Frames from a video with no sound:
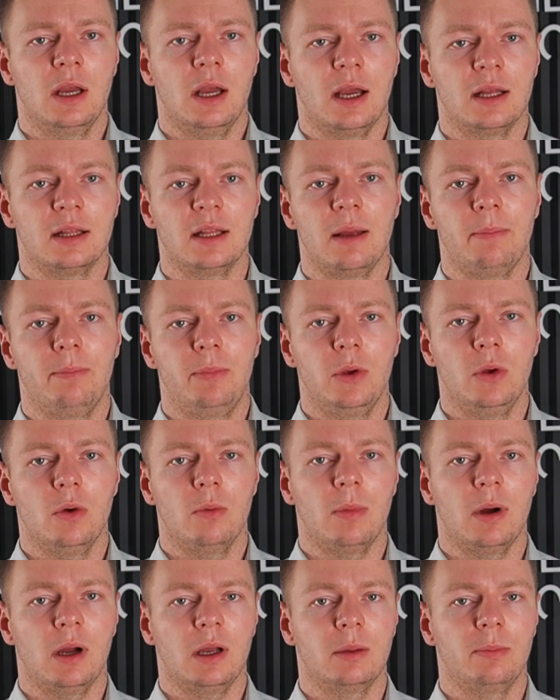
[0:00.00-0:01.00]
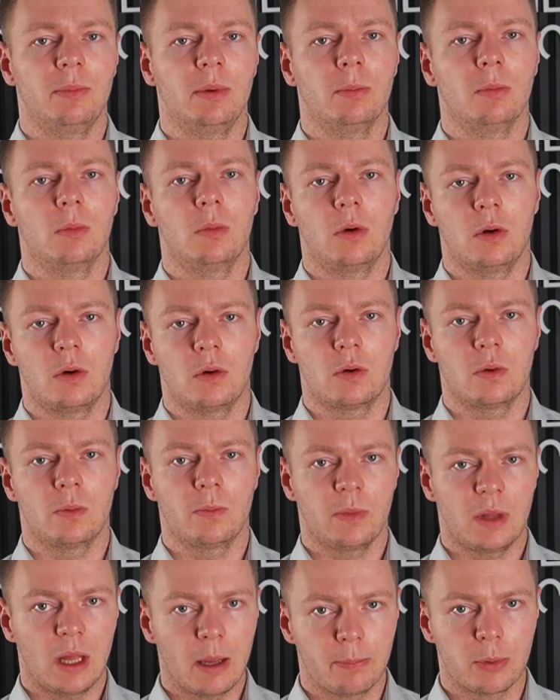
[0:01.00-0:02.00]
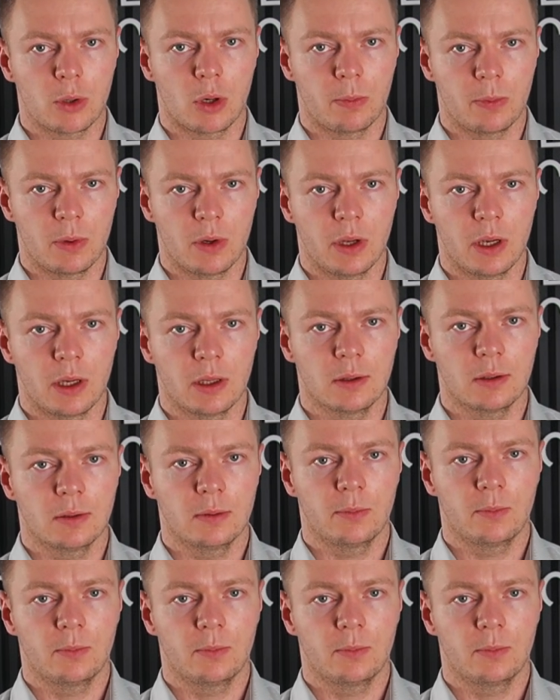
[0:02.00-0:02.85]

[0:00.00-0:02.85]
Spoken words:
an MPU might be more appropriate.